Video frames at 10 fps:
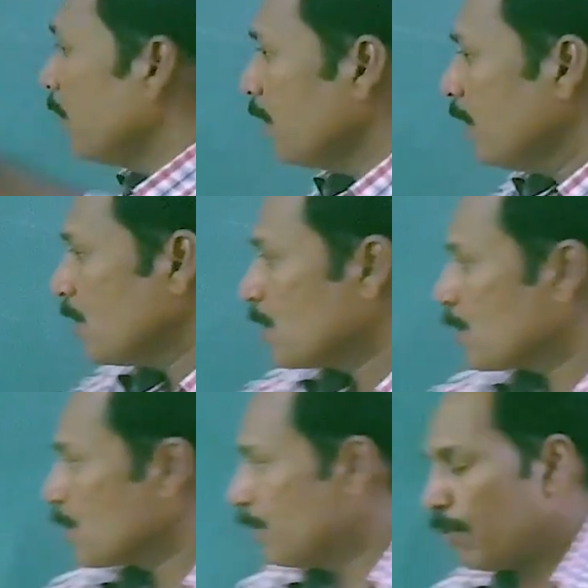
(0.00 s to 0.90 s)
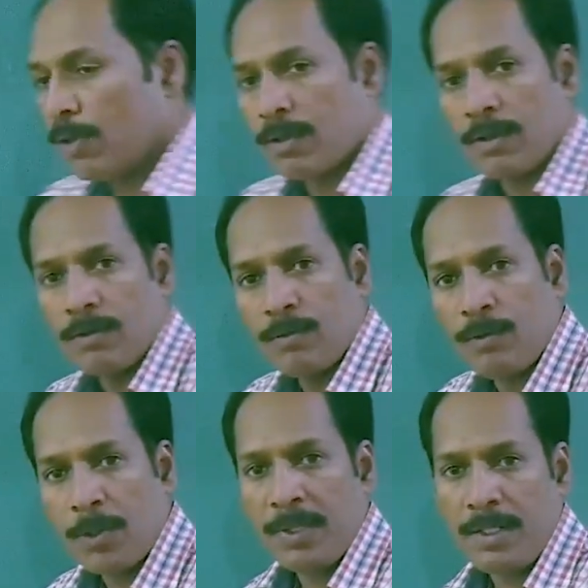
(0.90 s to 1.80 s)
This is so far
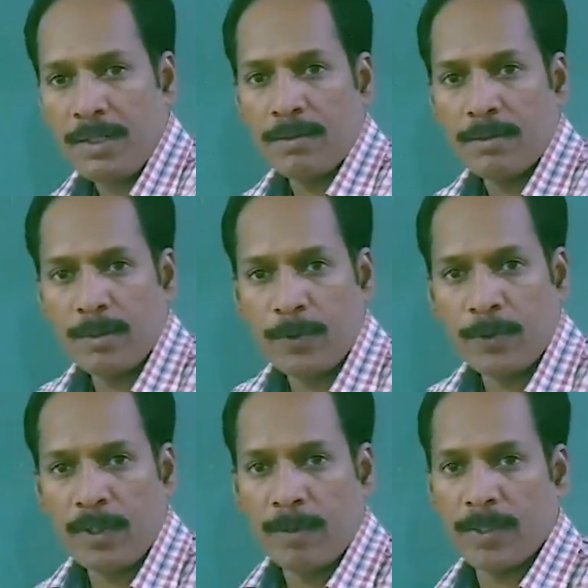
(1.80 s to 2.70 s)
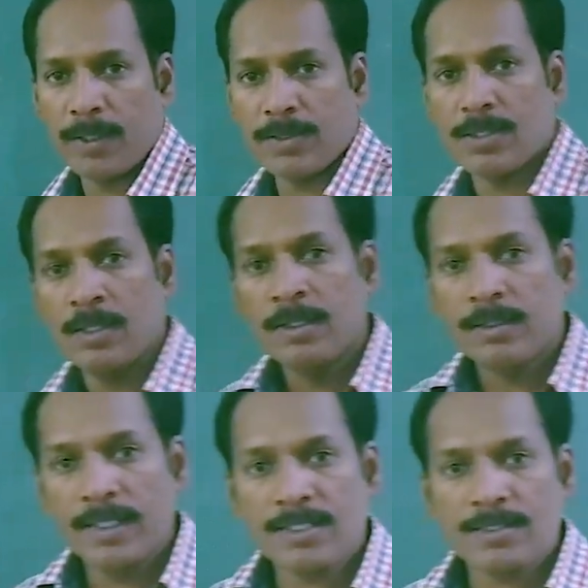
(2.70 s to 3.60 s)
what we did, the program
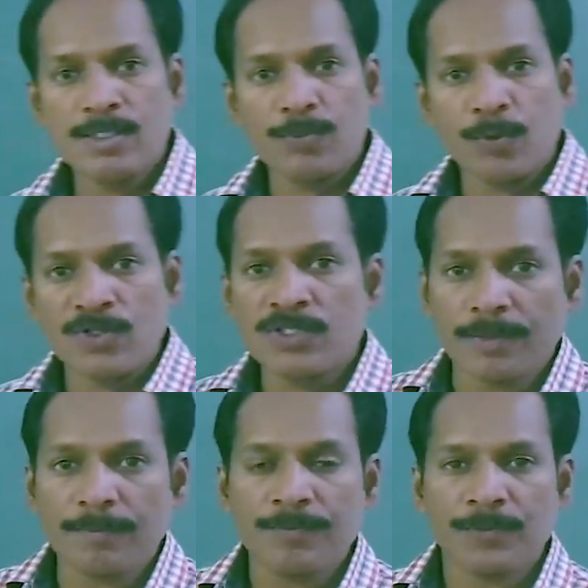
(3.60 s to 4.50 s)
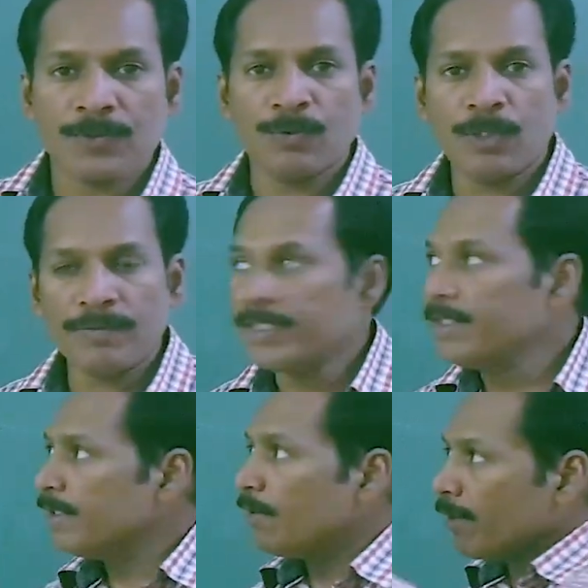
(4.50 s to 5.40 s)
does. Next is processing. So what we
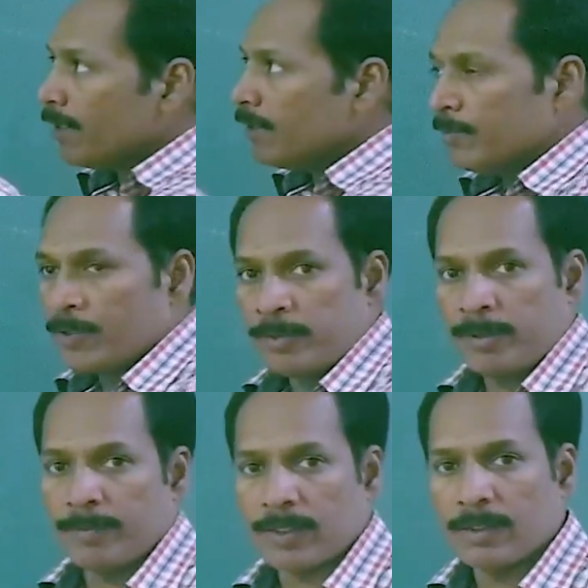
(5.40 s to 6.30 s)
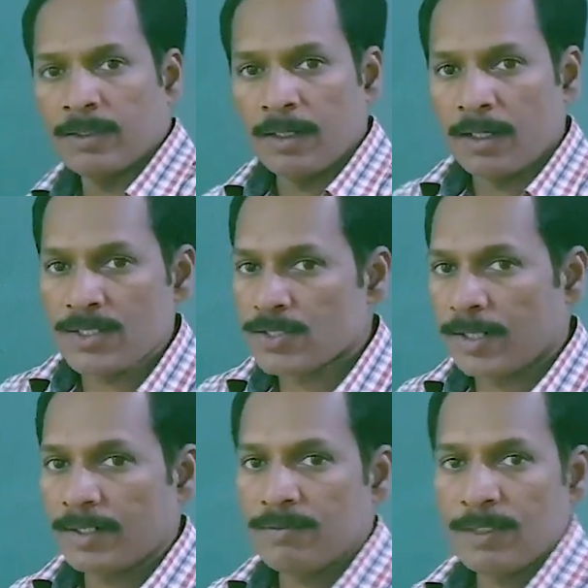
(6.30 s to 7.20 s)
did in algorithm, you remember. I
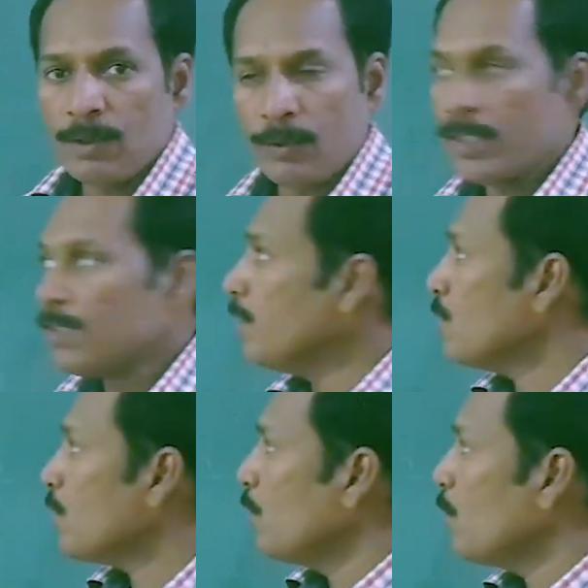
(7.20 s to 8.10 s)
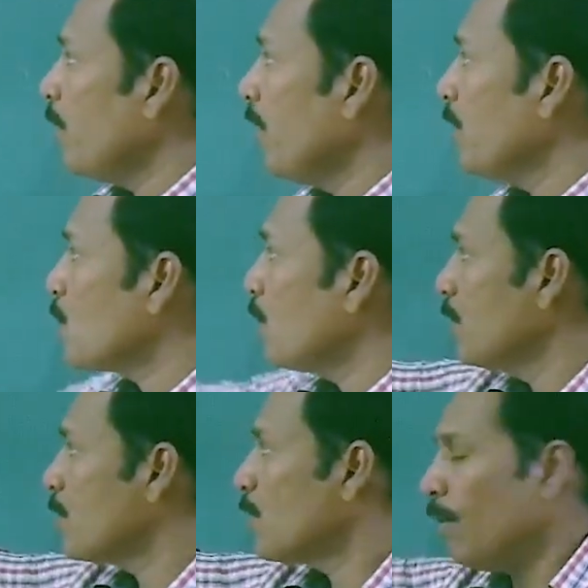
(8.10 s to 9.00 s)
started with location is equal to
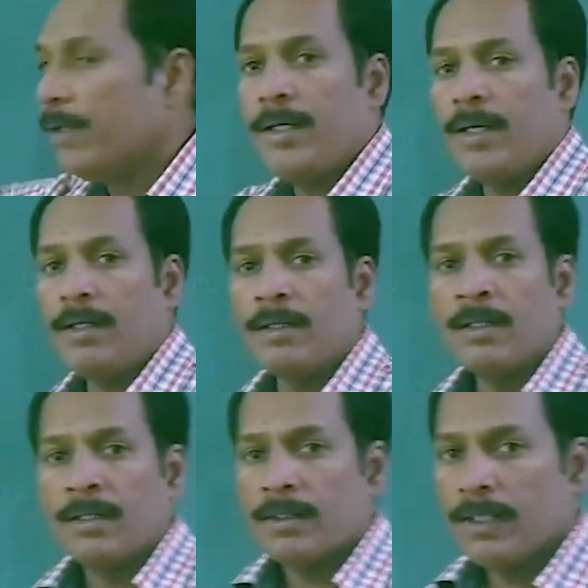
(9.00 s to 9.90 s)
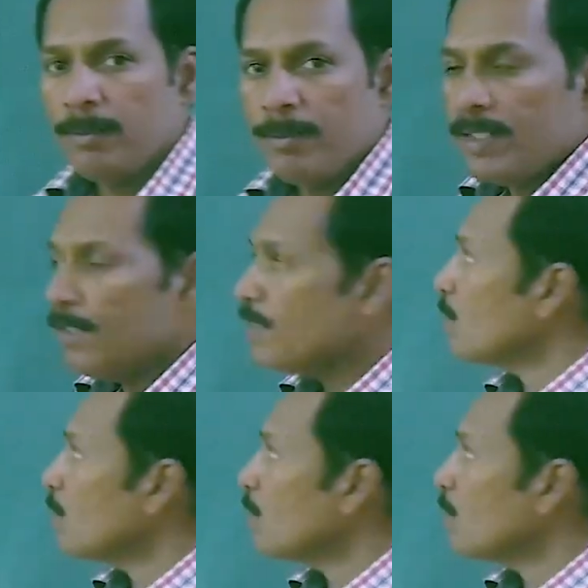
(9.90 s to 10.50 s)
-1, it's already done. Then b is